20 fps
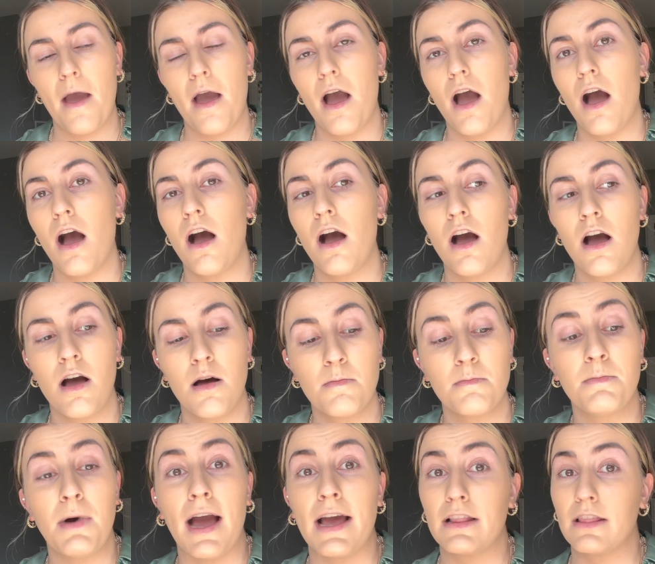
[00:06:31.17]

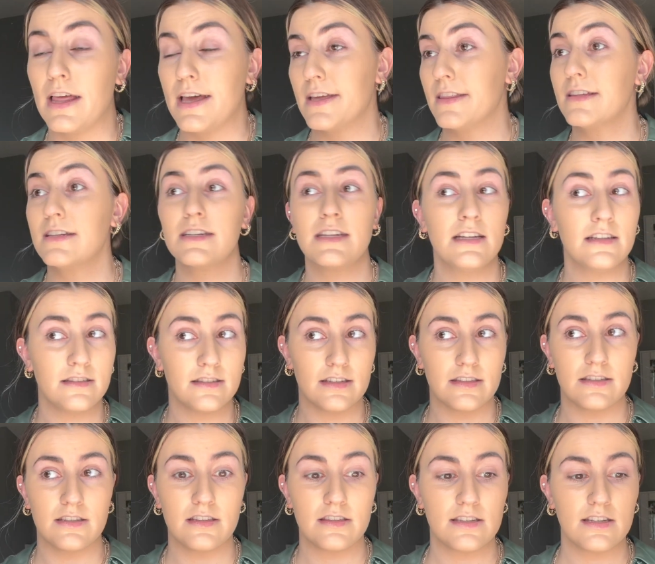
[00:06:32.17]
But I like the
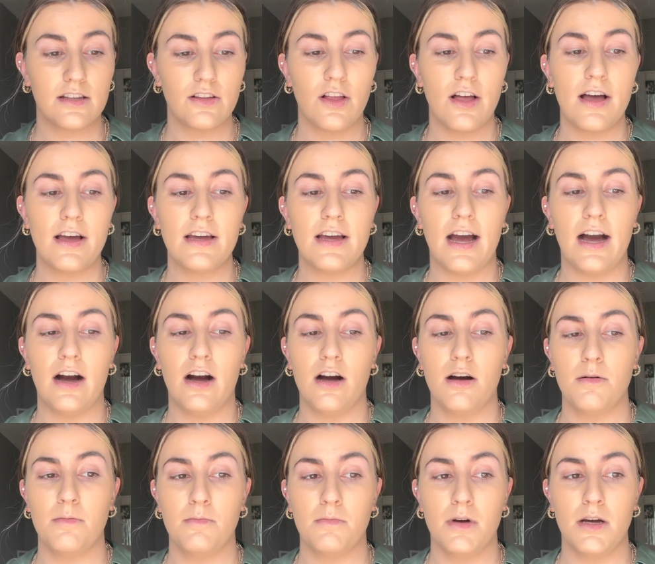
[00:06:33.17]
consistency a lot.
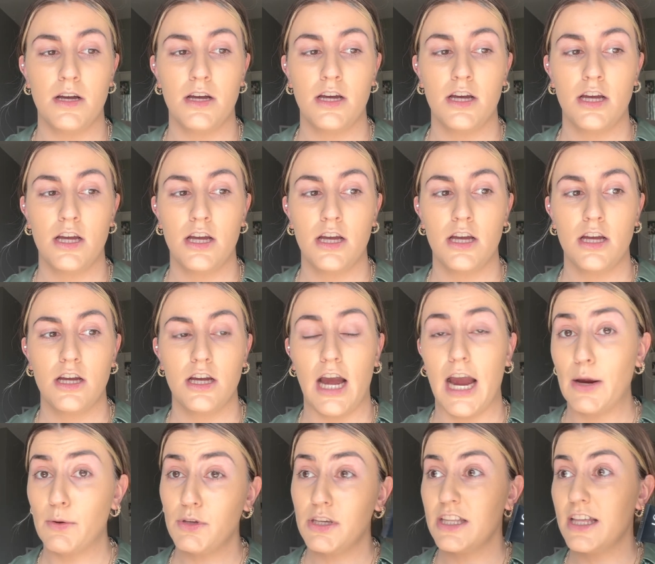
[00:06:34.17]
I
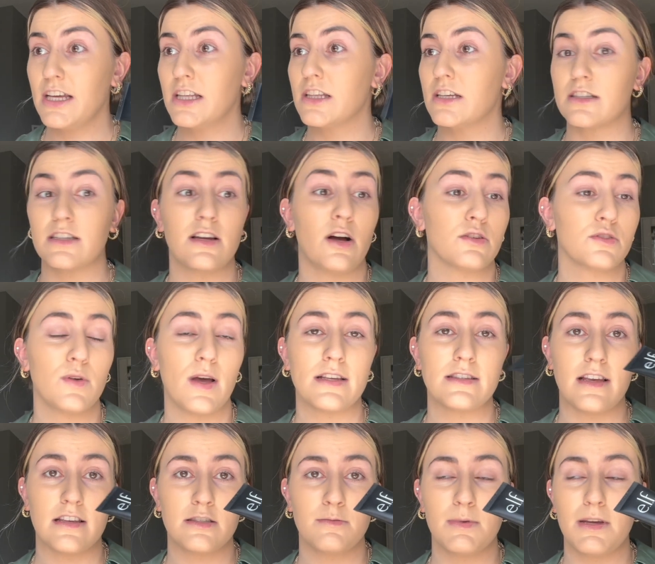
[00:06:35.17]
really like this. It also has
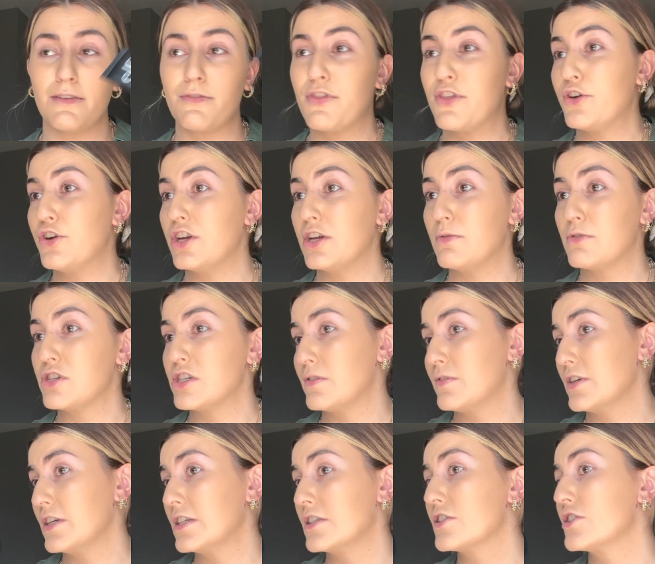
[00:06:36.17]
SPF 30, which I
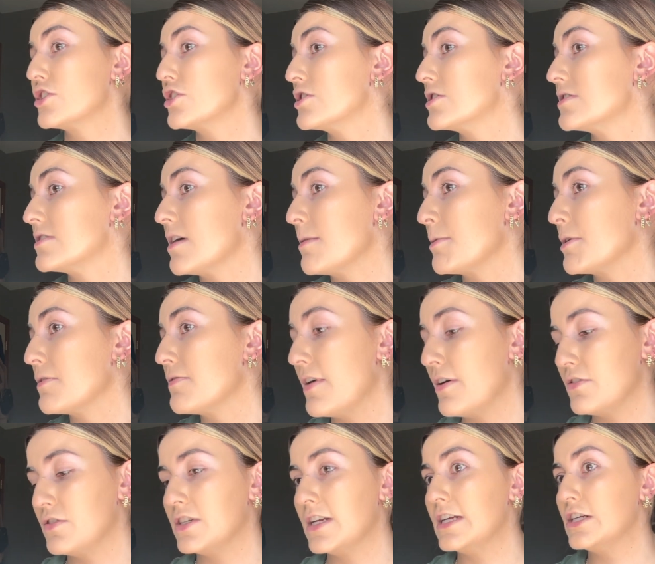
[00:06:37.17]
feel like is a good summer
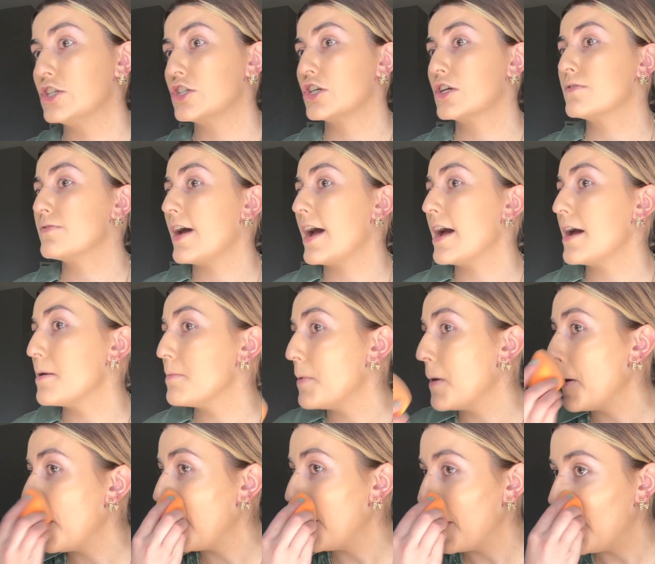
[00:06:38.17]
foundation vibe,
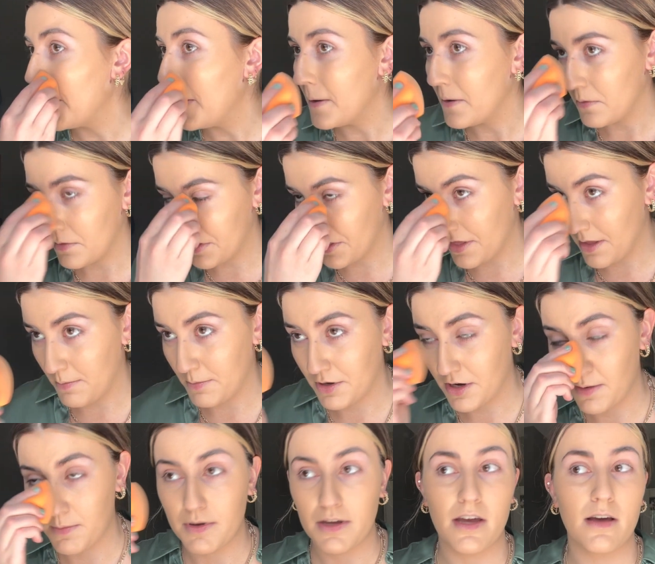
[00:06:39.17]
with summer
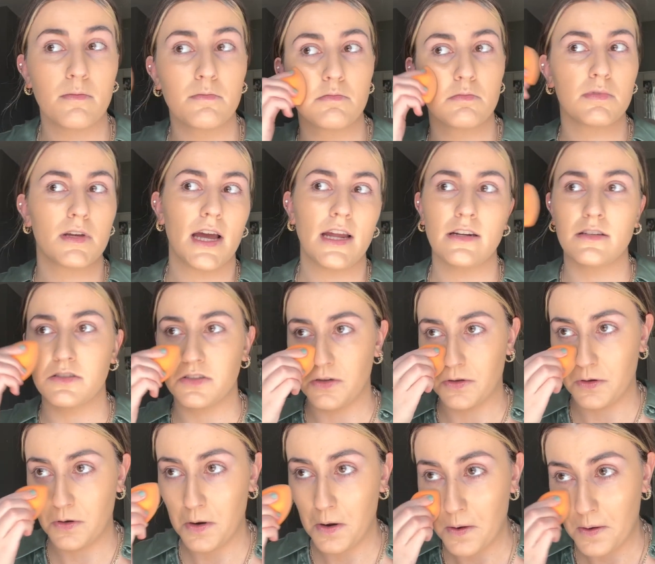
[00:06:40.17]
coming up kind of
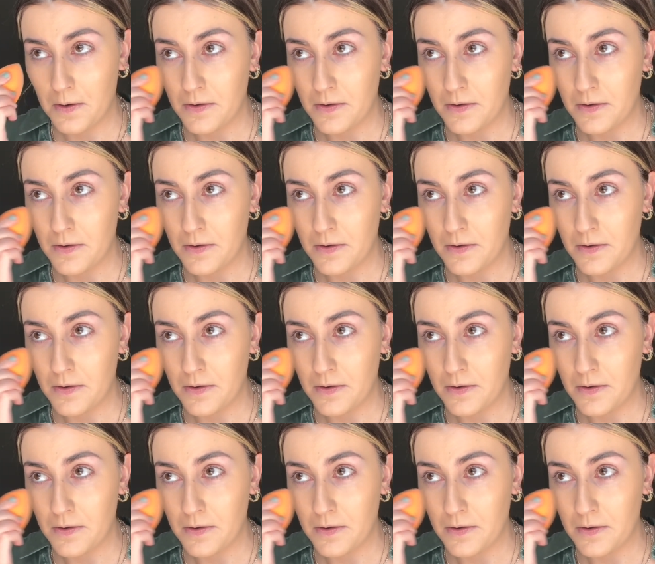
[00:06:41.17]
soon.